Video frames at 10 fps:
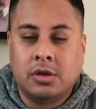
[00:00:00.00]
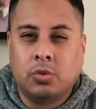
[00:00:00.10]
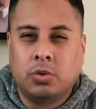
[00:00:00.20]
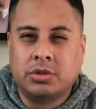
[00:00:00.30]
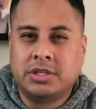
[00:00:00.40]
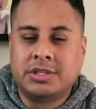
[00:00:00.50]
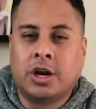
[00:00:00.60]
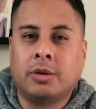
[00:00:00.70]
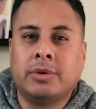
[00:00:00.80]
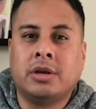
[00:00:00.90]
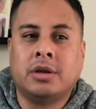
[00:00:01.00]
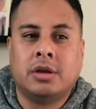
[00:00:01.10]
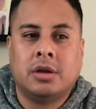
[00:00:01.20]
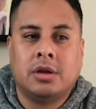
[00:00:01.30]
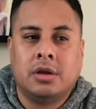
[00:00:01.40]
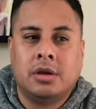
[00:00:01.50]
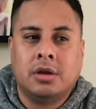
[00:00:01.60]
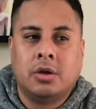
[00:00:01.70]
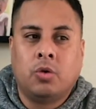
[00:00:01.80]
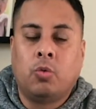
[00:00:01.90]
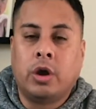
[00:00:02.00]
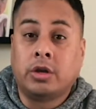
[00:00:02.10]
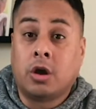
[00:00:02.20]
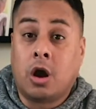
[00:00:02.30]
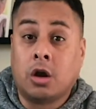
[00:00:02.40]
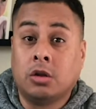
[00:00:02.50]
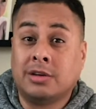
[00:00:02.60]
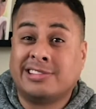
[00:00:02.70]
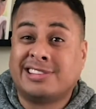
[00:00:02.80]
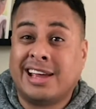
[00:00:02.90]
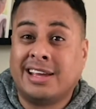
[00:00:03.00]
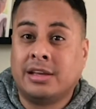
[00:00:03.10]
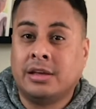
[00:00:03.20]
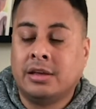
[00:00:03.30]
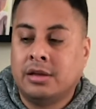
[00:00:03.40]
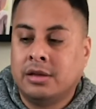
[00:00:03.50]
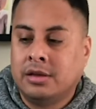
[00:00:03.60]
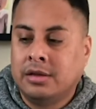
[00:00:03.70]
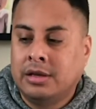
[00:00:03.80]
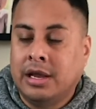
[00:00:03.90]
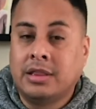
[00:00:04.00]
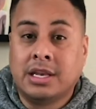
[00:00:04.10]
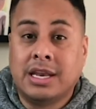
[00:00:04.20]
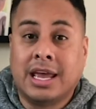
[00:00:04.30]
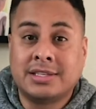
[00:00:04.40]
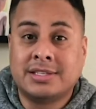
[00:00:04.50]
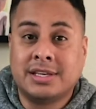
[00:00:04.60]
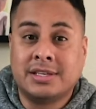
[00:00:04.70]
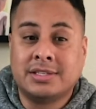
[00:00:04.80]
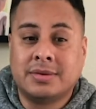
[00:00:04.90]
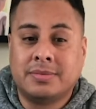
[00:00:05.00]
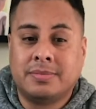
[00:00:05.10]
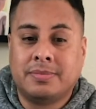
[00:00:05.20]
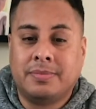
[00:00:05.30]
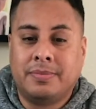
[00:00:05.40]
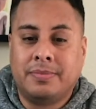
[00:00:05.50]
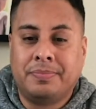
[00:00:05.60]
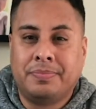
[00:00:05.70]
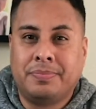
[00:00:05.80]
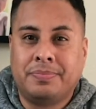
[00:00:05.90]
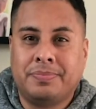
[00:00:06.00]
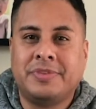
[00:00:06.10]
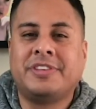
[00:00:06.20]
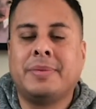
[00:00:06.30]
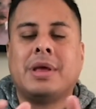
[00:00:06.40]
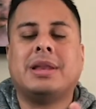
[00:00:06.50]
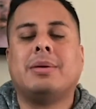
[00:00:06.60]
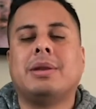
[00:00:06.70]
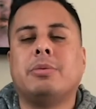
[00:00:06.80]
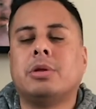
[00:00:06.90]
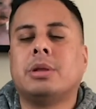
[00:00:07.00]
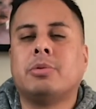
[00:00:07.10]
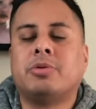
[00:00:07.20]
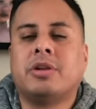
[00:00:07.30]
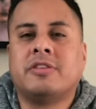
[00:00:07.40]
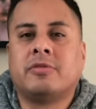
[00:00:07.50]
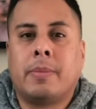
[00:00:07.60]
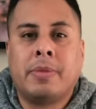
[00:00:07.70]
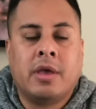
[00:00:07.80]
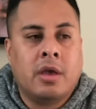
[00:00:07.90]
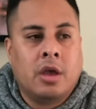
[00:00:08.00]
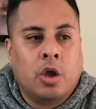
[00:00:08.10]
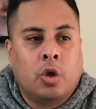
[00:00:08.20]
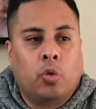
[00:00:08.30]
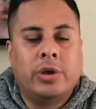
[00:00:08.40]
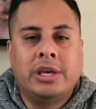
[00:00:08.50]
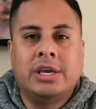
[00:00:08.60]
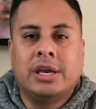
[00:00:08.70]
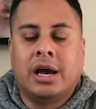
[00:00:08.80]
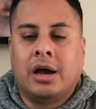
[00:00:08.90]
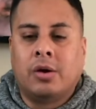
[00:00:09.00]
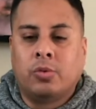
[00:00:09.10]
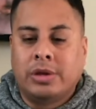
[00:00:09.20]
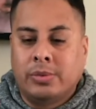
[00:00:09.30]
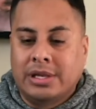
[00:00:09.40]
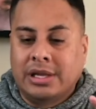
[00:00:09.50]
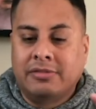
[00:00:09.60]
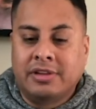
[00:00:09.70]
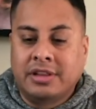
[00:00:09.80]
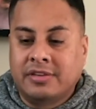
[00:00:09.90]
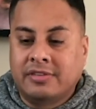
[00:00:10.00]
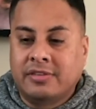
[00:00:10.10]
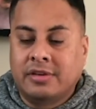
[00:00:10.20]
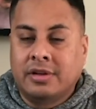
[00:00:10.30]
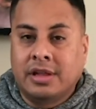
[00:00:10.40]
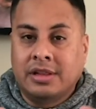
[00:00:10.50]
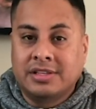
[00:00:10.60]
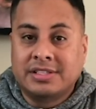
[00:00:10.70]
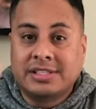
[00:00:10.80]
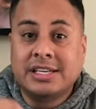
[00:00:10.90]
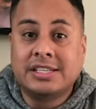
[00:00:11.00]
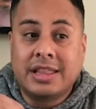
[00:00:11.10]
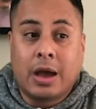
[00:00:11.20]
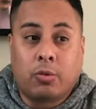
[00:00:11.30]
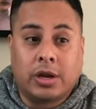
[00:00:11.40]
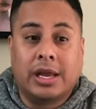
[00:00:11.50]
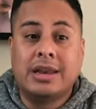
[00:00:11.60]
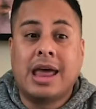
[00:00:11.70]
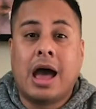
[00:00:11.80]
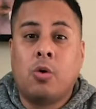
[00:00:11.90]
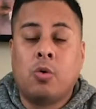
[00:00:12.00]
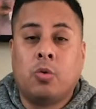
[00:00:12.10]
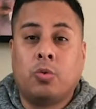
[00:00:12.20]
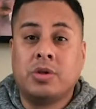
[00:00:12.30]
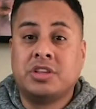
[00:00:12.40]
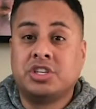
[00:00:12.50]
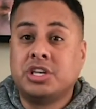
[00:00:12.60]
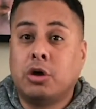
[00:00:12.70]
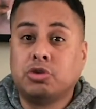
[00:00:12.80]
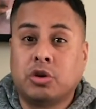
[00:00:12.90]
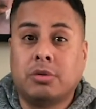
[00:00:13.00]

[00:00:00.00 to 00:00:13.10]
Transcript: will determine what your heart looks like in the next season. See, let me put it this way. We live in this season that we're in now with the shelter